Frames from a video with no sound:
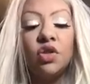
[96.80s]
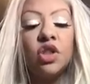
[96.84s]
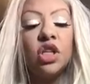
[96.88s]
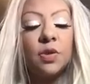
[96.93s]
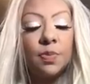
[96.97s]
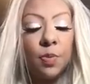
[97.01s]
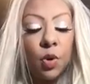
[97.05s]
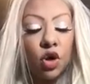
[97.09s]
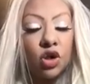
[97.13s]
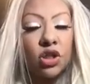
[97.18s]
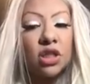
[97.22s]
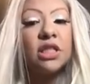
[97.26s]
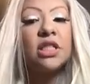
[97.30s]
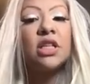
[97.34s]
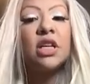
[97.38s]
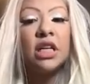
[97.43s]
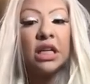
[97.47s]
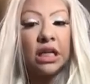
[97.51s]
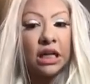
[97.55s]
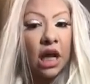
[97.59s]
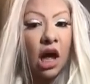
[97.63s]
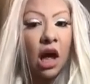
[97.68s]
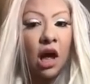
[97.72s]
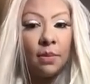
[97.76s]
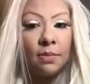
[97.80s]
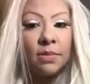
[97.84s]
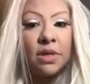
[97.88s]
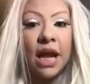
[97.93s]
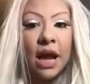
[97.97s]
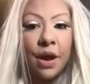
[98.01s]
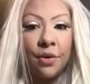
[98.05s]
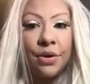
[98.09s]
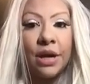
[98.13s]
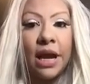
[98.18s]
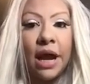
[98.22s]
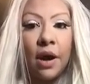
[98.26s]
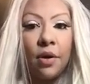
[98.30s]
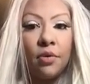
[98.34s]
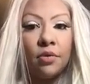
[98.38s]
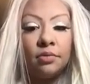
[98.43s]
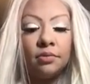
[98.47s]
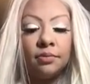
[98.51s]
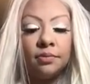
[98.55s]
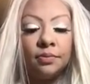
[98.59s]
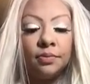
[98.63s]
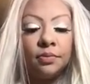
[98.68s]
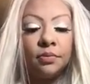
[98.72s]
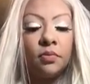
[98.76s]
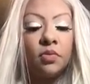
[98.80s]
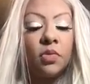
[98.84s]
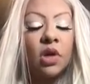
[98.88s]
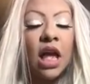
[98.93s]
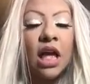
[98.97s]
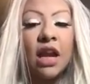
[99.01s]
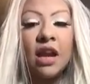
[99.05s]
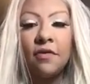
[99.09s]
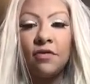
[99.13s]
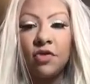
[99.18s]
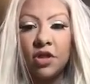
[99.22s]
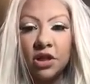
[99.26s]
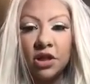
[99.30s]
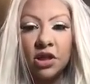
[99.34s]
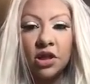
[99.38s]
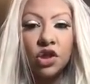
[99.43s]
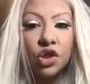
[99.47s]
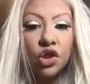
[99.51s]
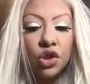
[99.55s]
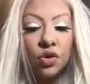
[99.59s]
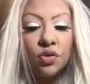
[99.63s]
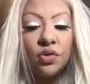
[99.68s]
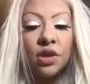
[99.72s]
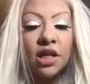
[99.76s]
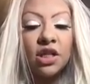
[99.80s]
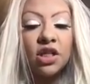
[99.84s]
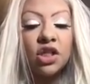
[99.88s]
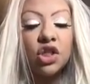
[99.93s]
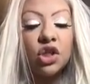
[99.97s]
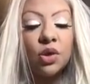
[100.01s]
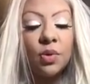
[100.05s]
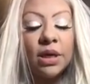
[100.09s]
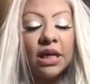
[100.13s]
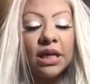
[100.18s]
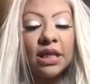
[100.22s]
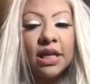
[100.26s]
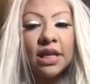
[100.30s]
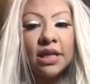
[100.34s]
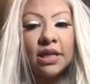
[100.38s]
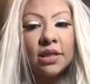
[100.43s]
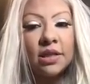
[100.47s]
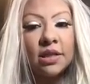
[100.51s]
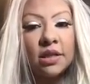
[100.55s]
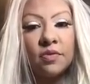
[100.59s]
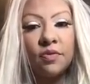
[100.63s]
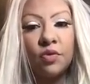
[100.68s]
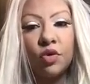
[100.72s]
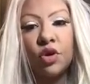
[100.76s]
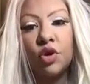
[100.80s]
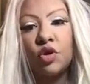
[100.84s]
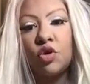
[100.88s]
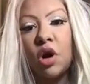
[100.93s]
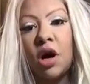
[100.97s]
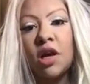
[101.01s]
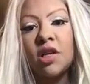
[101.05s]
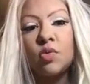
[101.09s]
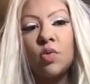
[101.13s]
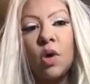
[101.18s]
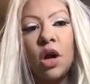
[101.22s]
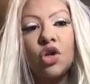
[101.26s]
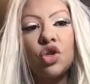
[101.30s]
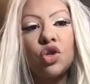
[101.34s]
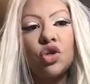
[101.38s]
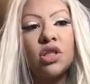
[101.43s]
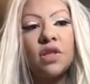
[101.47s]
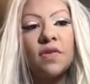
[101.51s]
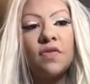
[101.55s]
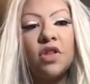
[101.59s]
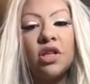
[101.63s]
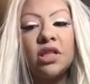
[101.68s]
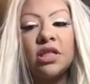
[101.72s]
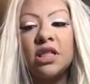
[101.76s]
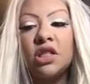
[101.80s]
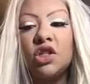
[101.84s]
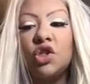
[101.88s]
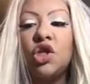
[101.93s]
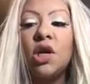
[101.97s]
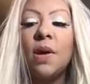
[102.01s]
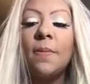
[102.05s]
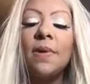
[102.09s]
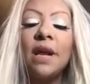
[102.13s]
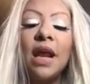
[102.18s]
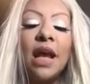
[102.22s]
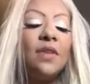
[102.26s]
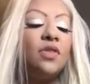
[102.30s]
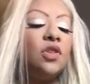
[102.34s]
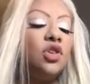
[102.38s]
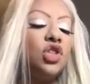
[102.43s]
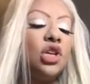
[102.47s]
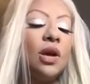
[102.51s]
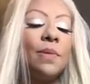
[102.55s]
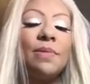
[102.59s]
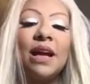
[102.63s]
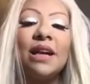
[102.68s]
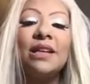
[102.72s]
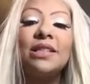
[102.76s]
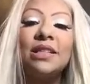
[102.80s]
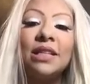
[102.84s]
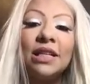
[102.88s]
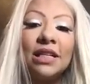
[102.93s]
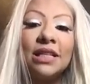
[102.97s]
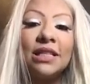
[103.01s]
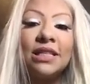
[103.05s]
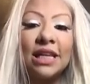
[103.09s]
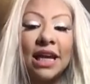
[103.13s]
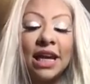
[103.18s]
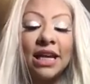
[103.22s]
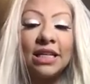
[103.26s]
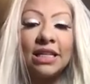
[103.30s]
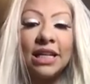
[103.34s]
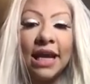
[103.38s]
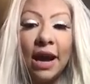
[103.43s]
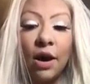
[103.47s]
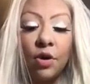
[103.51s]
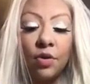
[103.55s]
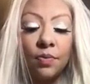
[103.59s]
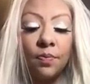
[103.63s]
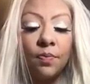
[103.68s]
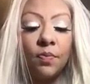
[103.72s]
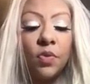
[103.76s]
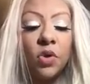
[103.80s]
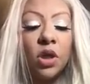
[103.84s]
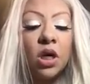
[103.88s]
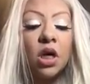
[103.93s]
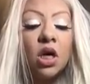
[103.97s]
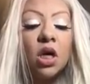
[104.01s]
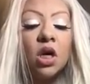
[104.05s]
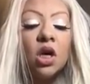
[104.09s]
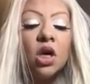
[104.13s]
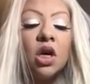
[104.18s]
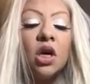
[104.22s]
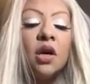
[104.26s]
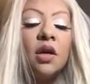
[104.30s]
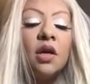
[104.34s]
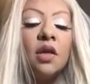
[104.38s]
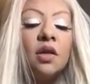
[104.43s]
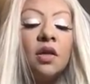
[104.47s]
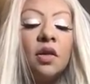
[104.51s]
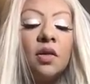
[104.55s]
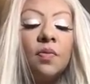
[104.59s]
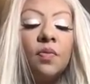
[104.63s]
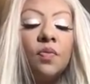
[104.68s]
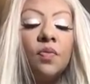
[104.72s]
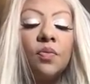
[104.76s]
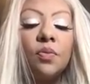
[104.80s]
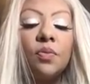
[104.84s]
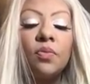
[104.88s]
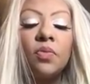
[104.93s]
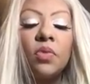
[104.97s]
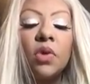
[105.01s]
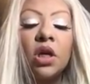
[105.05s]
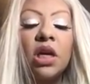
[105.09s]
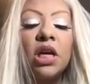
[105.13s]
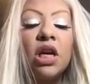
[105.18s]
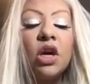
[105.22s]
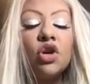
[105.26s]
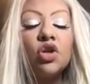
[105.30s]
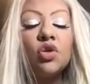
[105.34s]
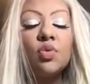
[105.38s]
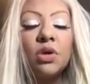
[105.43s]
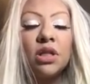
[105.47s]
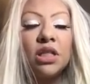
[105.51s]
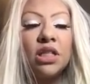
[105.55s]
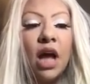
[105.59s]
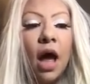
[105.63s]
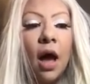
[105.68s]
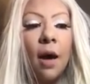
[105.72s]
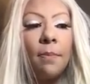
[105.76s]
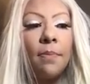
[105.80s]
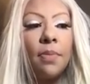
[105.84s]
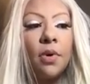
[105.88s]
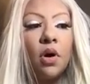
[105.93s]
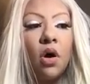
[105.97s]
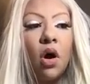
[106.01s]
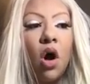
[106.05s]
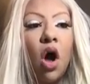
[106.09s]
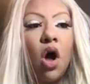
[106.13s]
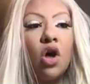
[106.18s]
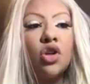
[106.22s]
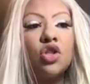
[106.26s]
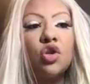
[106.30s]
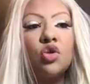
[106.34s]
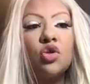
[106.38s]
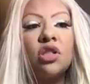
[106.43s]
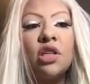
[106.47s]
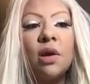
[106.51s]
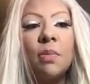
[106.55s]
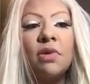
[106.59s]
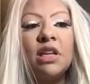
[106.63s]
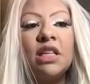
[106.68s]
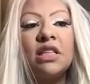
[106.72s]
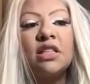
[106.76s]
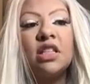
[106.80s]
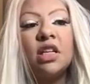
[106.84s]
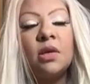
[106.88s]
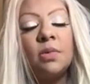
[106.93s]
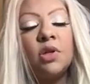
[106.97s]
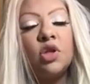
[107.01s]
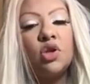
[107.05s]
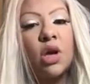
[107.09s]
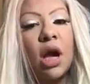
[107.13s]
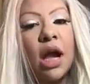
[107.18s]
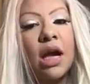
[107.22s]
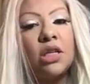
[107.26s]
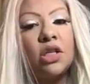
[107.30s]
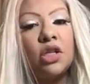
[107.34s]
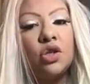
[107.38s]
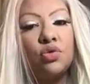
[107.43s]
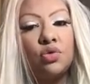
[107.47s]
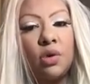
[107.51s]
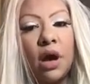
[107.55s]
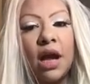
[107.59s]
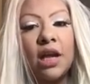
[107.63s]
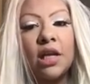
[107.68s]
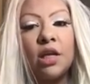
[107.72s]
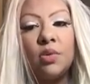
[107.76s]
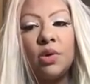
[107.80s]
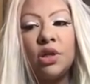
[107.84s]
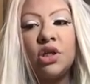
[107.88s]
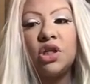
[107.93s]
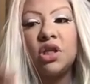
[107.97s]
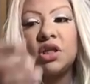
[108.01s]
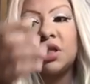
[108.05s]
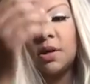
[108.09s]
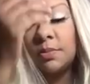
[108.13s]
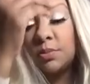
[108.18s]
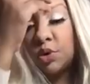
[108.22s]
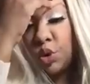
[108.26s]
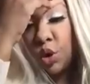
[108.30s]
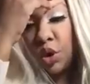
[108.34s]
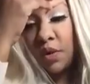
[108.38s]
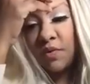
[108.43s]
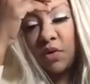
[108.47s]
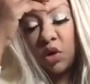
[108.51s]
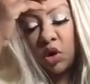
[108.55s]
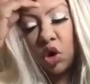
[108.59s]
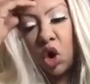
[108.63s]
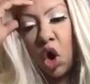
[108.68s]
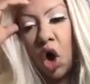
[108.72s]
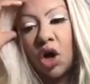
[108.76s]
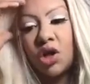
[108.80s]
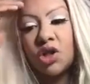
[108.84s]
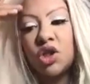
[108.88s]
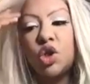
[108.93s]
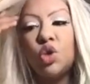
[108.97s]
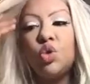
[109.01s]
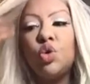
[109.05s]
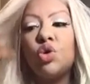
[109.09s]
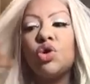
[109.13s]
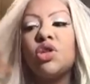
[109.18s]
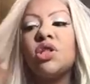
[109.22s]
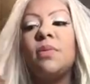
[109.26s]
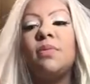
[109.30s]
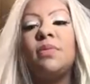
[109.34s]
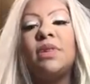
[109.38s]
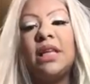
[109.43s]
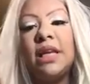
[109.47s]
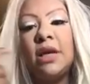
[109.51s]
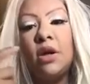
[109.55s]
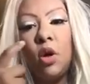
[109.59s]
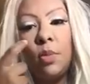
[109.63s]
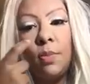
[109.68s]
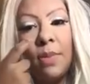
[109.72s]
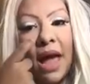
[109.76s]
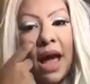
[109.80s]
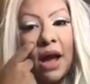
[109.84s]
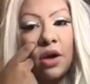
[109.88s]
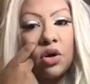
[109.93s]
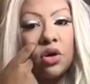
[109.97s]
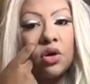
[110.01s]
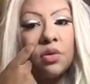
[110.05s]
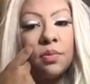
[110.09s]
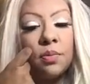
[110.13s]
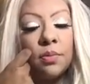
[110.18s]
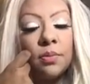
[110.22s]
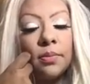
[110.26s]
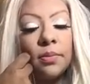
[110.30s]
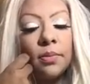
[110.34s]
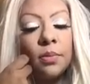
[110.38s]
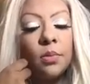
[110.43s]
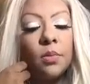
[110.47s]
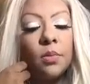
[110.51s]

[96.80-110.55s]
This person's going to calm down now. And if this is you that's doing this for the Cross Watchers, if this is a Gemini, the Gemini is going to stand down. Here's what's up. Also, somebody's going to be trying to drag you into some sort of a lawsuit or some legal matter.